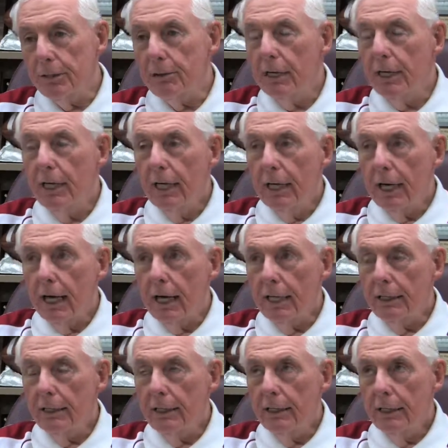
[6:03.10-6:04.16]
So
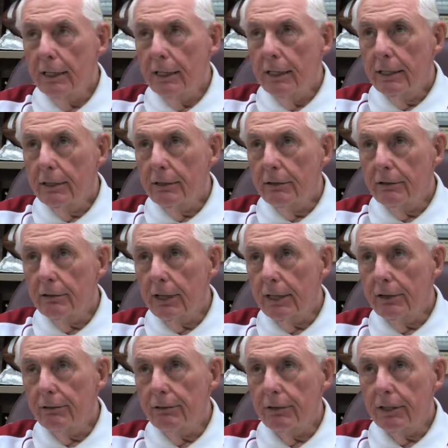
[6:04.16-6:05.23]
I tried
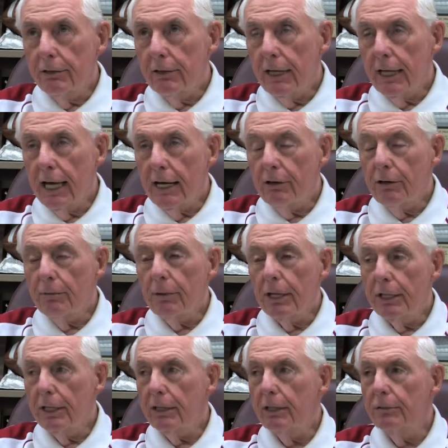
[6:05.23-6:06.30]
to figure out, how am I
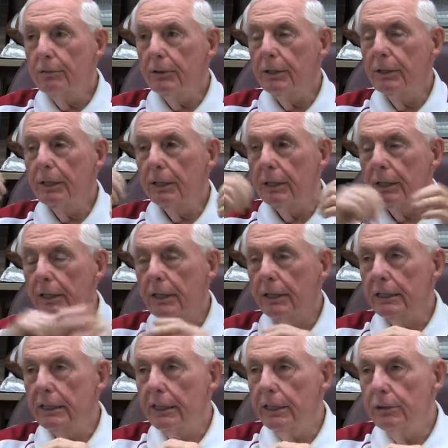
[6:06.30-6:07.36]
going to
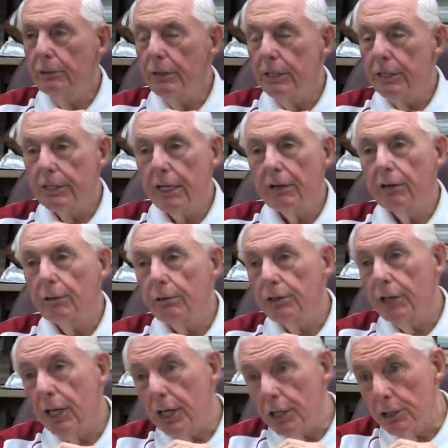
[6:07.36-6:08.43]
continue in this area which
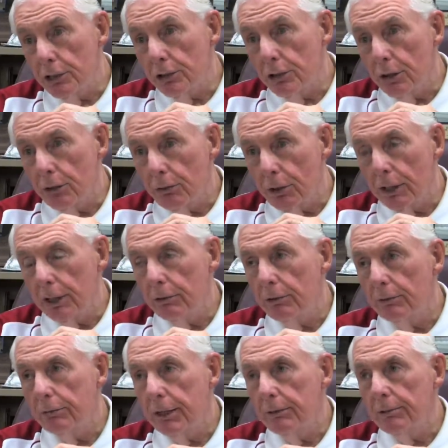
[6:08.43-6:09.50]
I enjoy, working
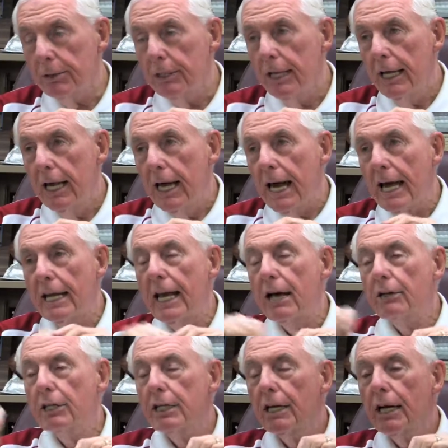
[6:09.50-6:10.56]
with people, and
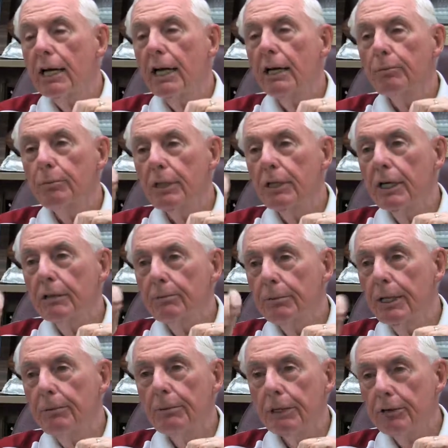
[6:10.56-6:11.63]
how can I help the young
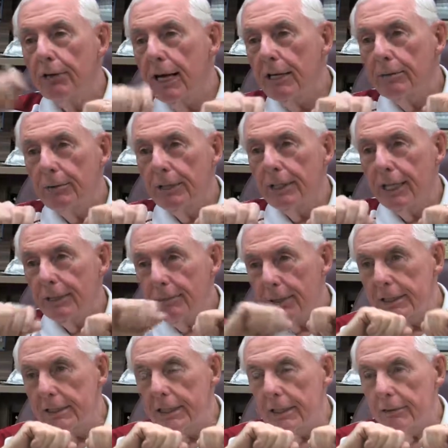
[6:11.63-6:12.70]
people around me, like
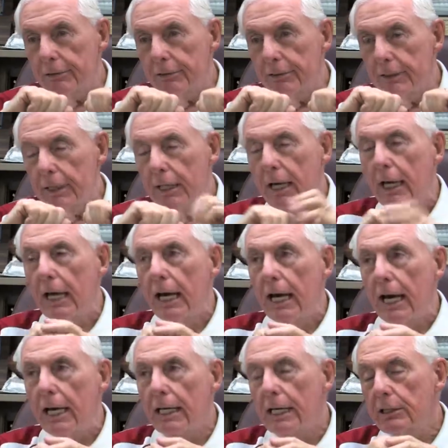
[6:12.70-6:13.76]
myself?
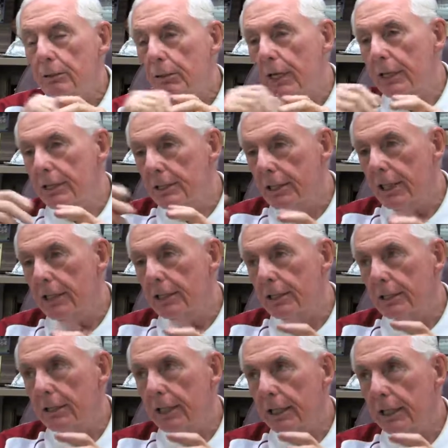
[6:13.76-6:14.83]
And that's when I started
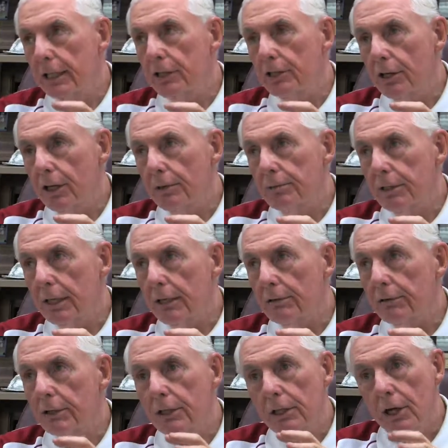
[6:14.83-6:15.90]
to think in terms
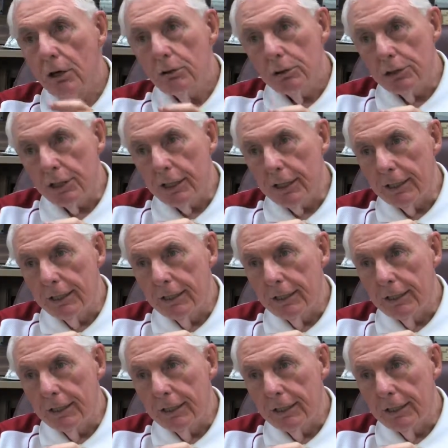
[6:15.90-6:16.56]
of coaching.